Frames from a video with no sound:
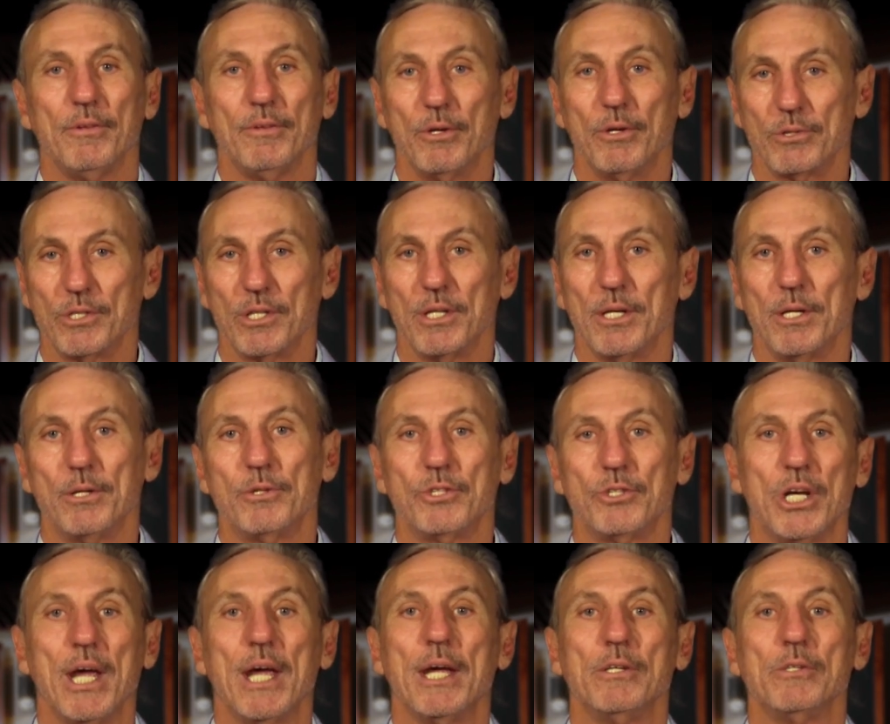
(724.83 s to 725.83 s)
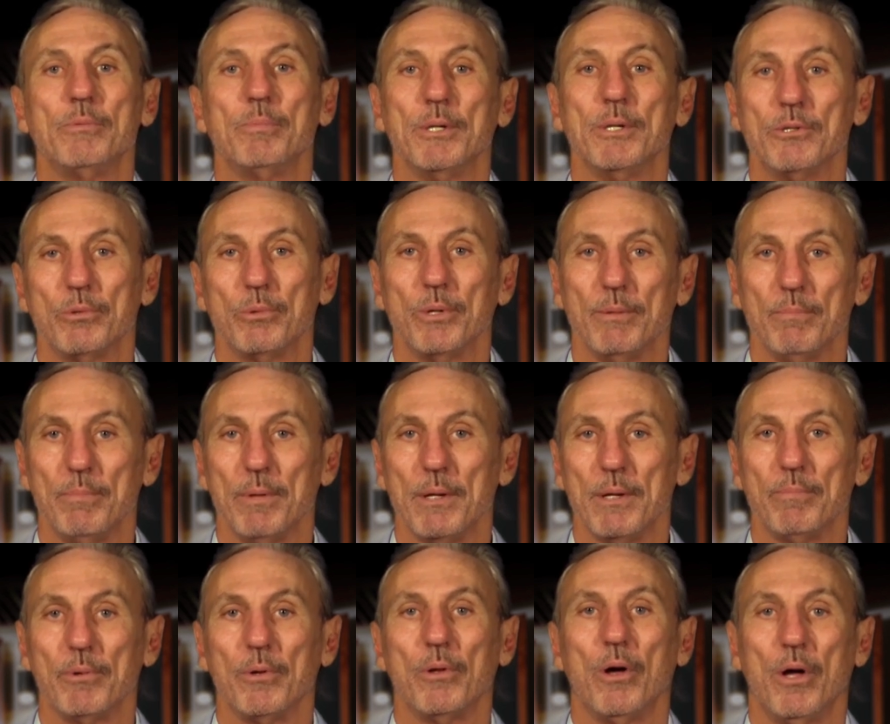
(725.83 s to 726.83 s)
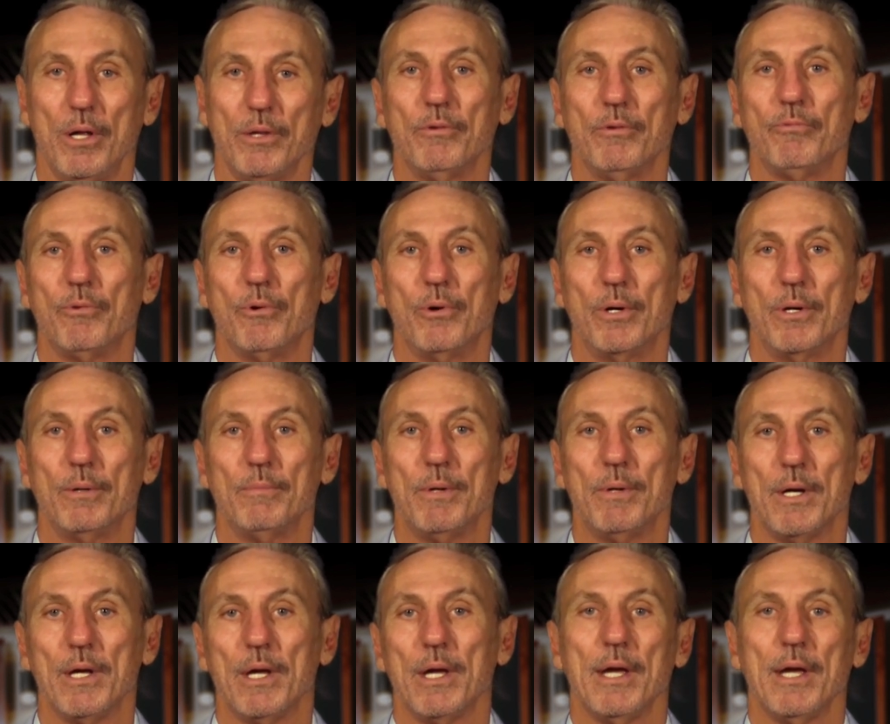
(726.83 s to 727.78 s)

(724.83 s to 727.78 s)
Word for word: There's an interchange between people on the forum,